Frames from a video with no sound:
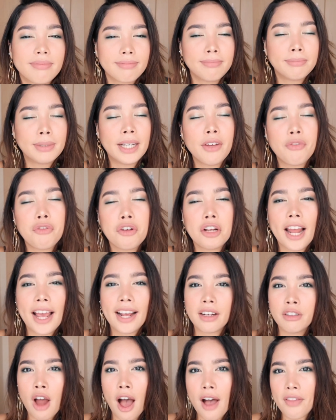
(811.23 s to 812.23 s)
But if you're
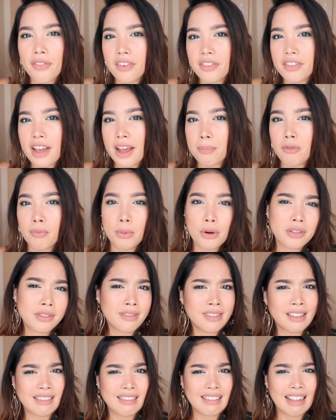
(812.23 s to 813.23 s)
like not the type of
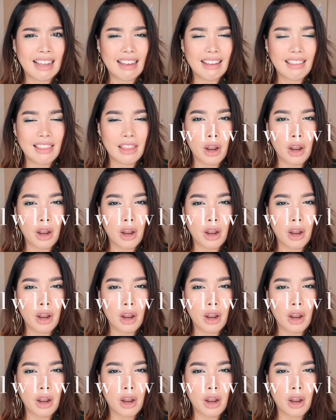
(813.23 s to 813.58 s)
person that's like